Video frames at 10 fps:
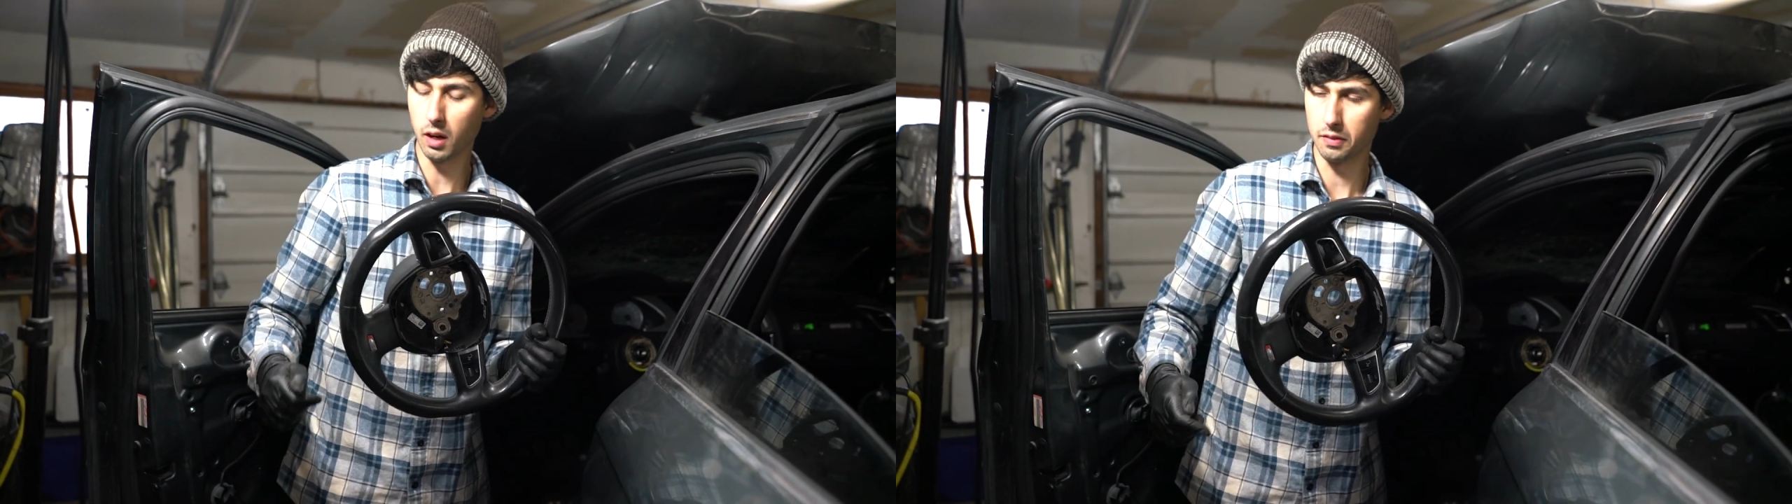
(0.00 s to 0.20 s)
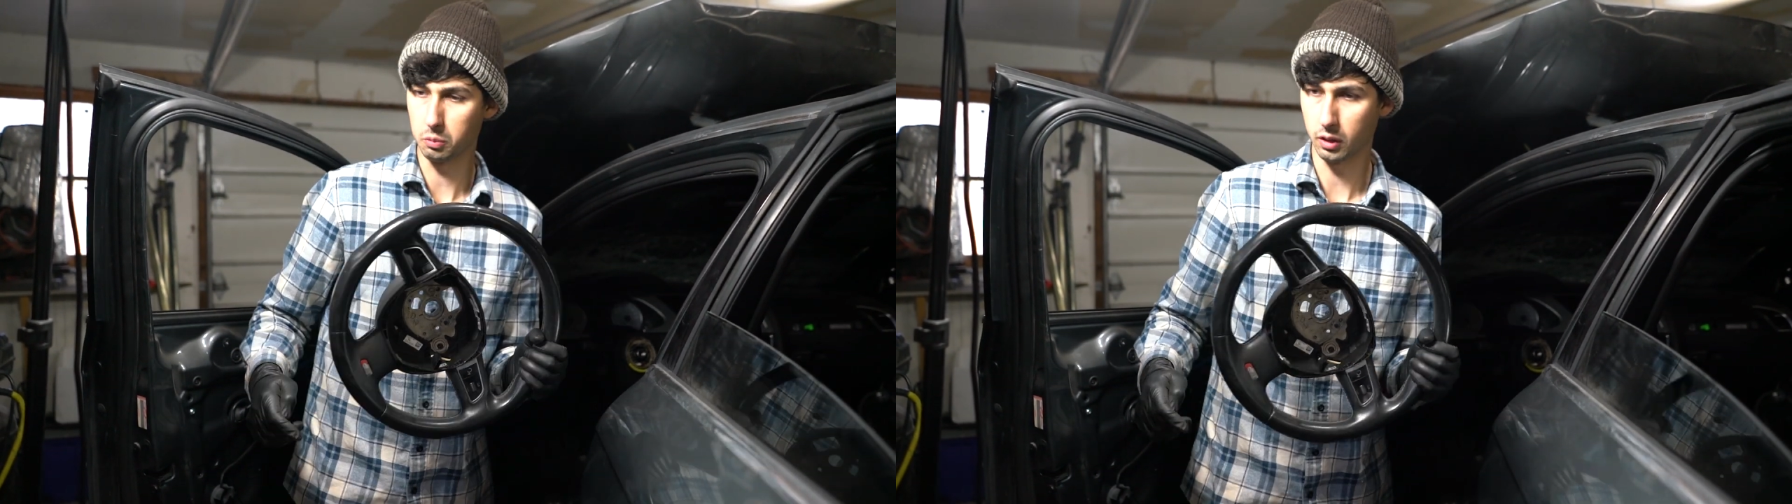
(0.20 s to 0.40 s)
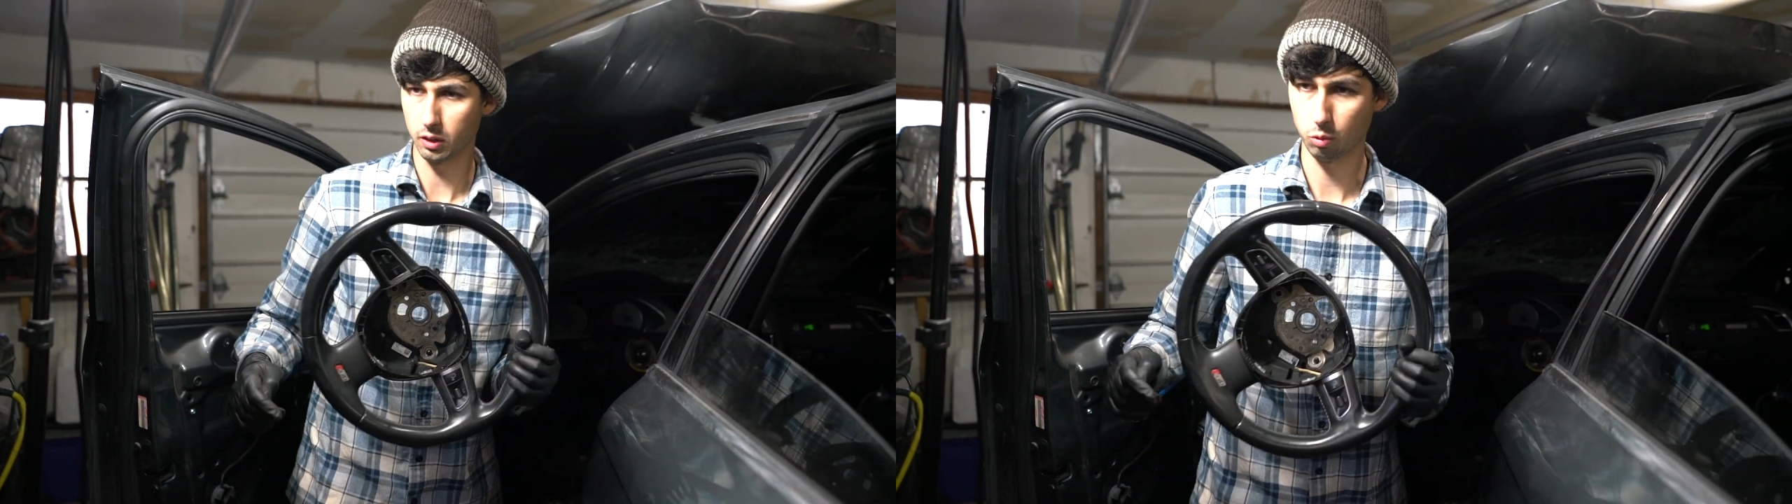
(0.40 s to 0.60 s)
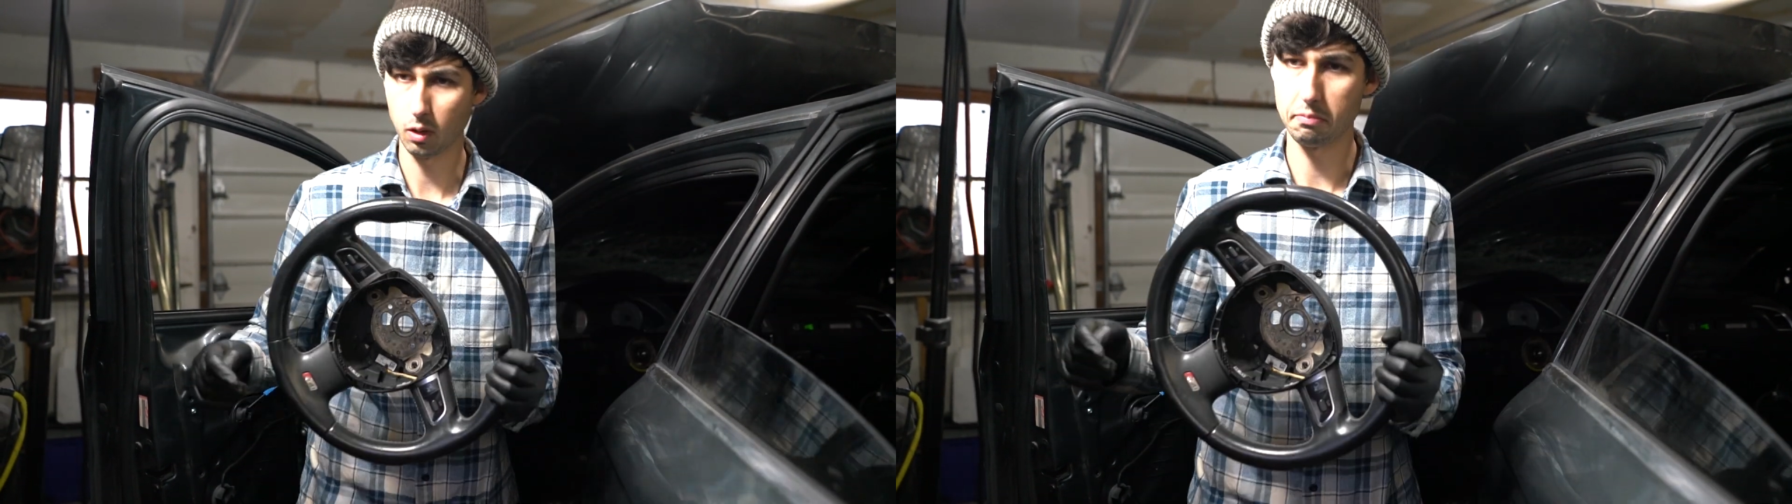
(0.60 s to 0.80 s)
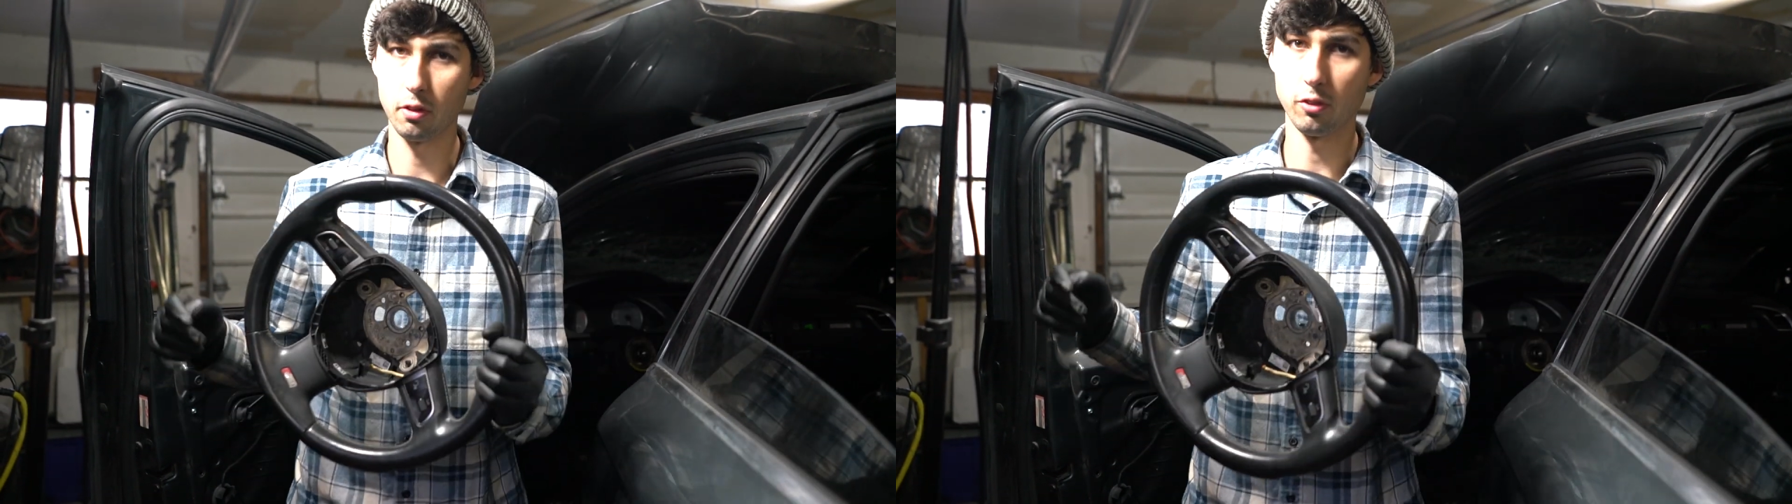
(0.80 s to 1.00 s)
and then we can
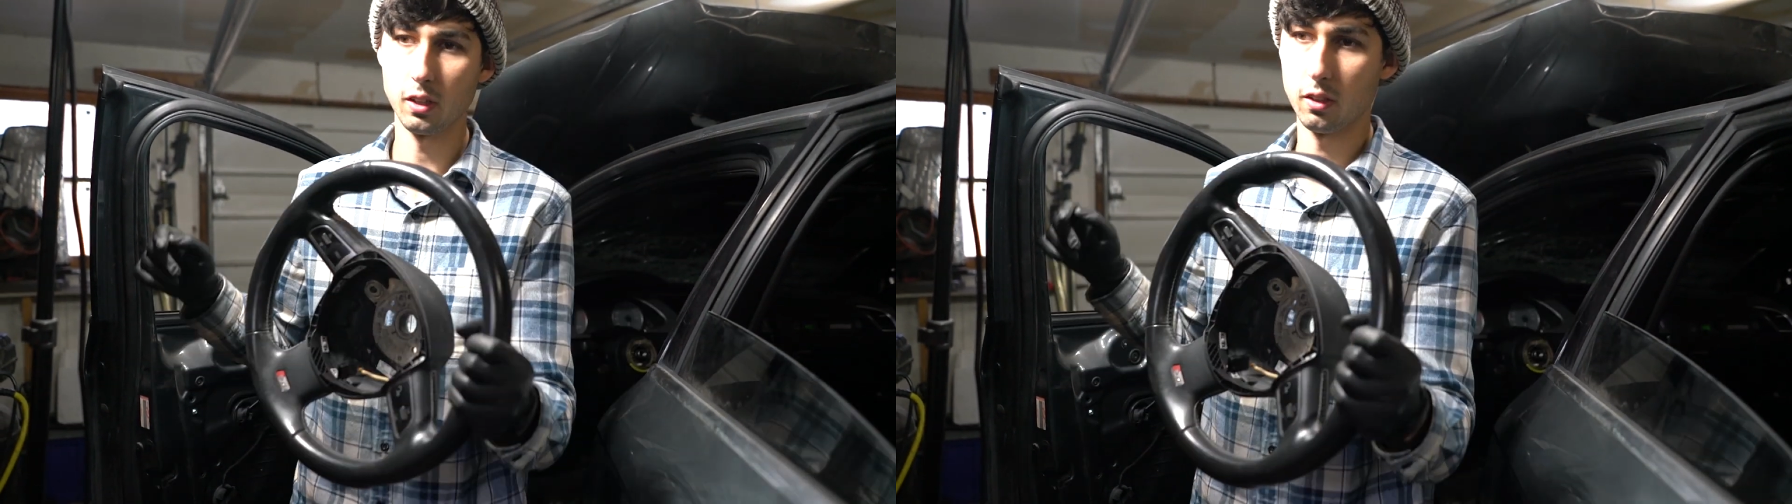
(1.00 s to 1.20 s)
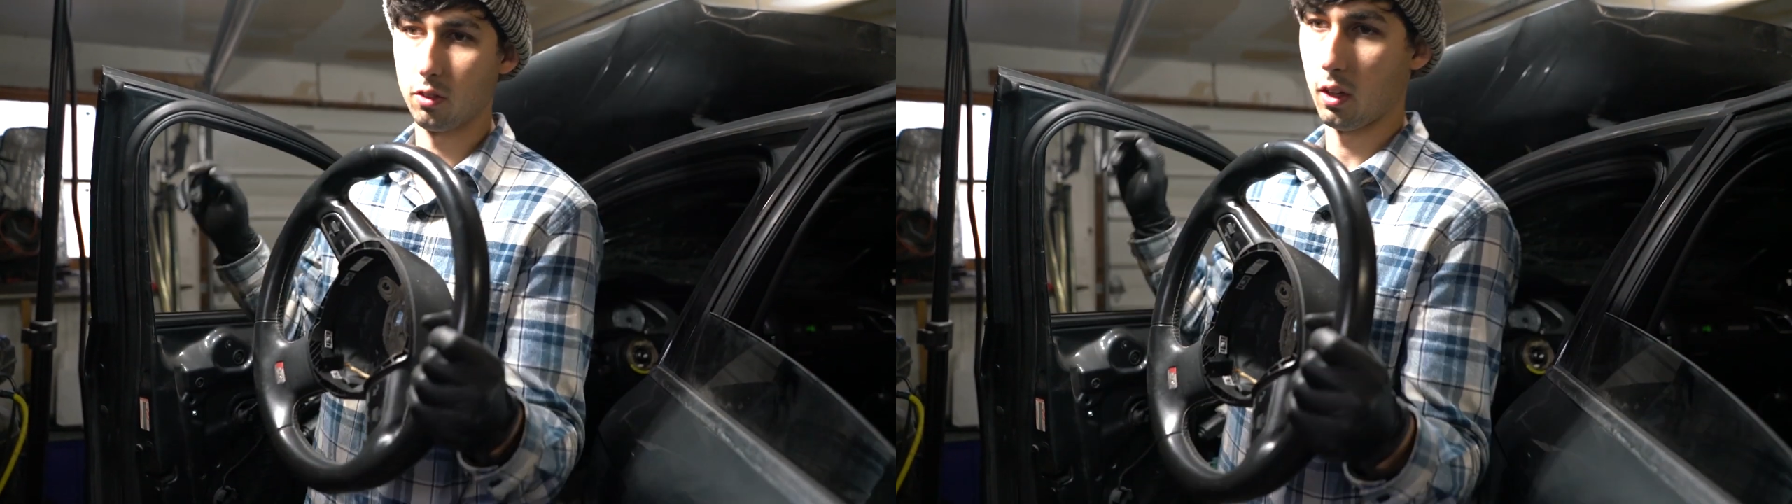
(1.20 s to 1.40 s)
swap the seats